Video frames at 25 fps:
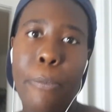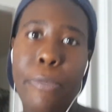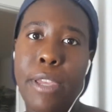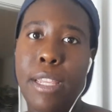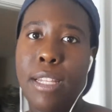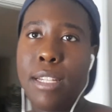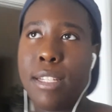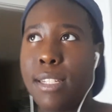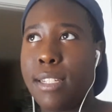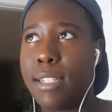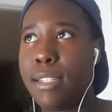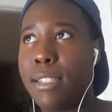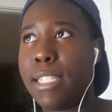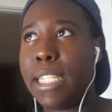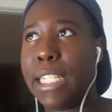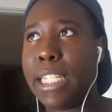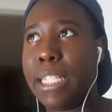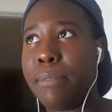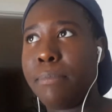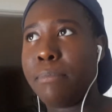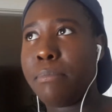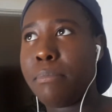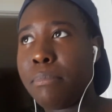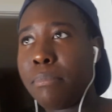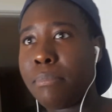they just
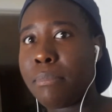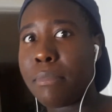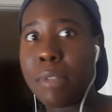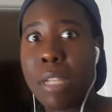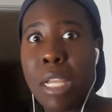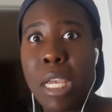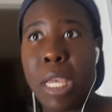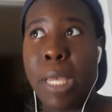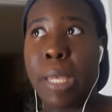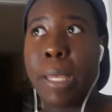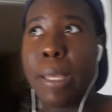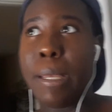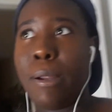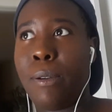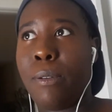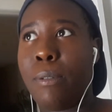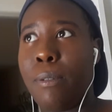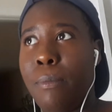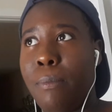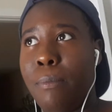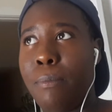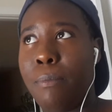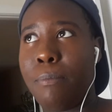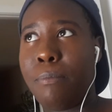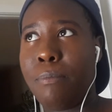did
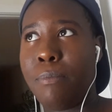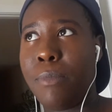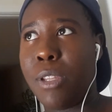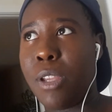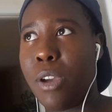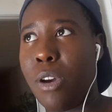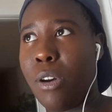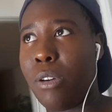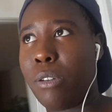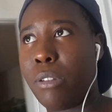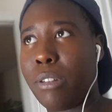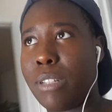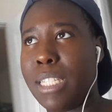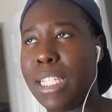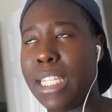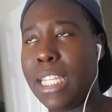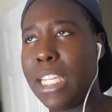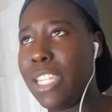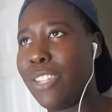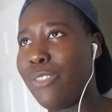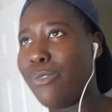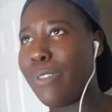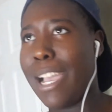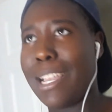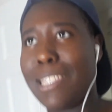
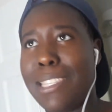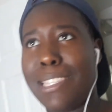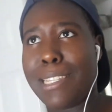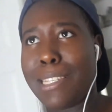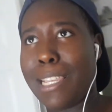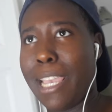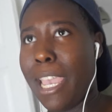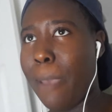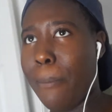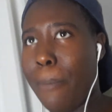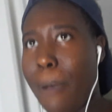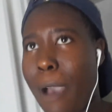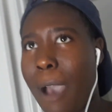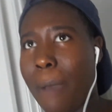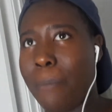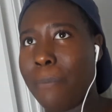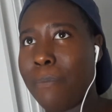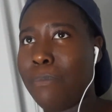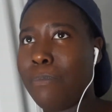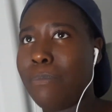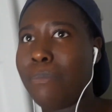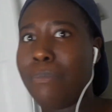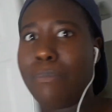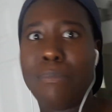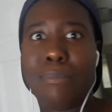teens react to
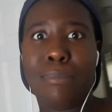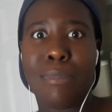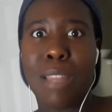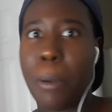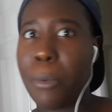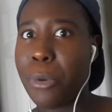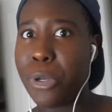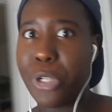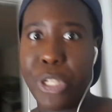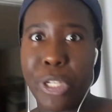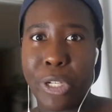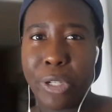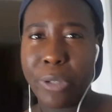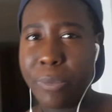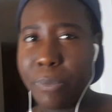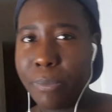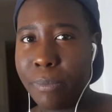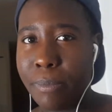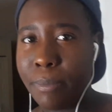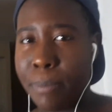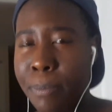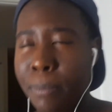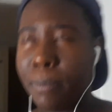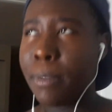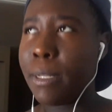K-pop #2.
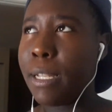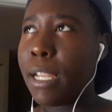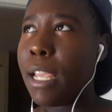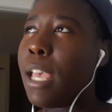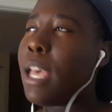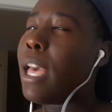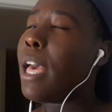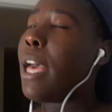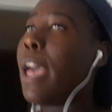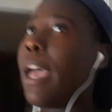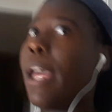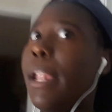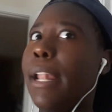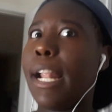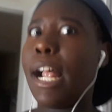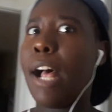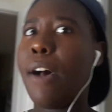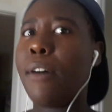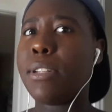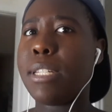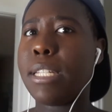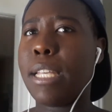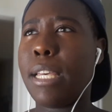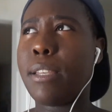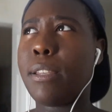And I
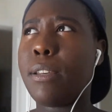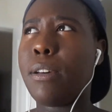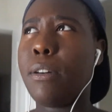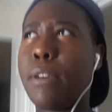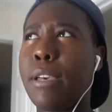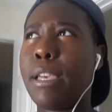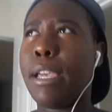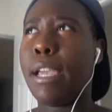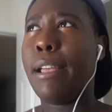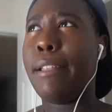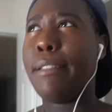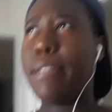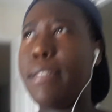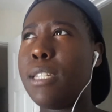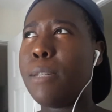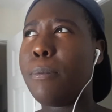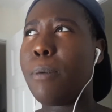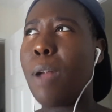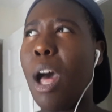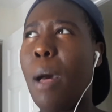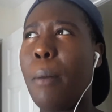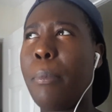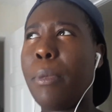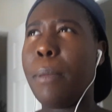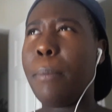was like, okay, this is
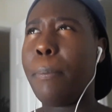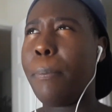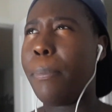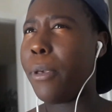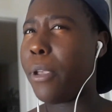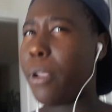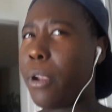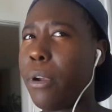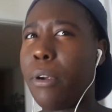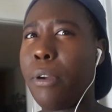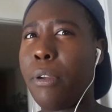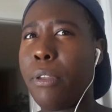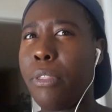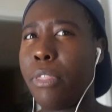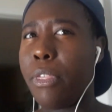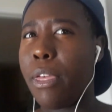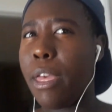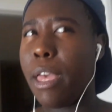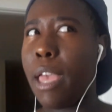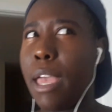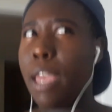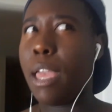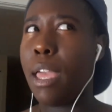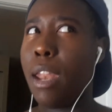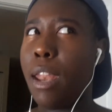probably bigger
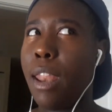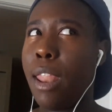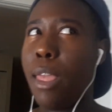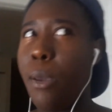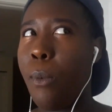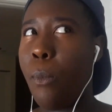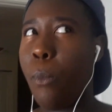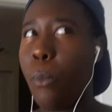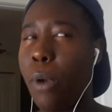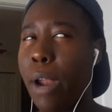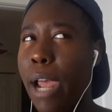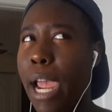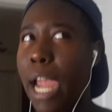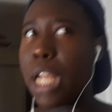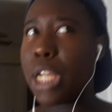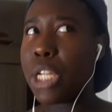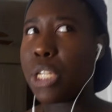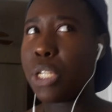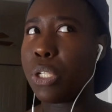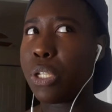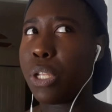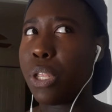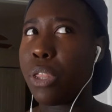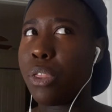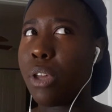than what I
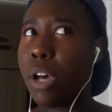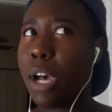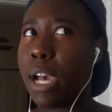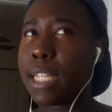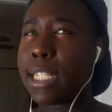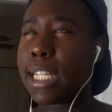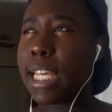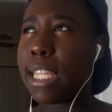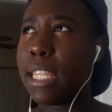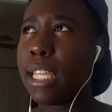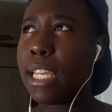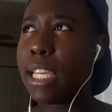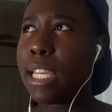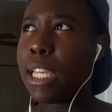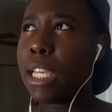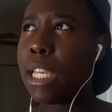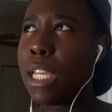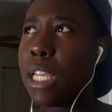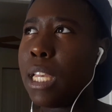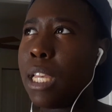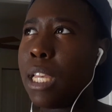initially thought. Because I think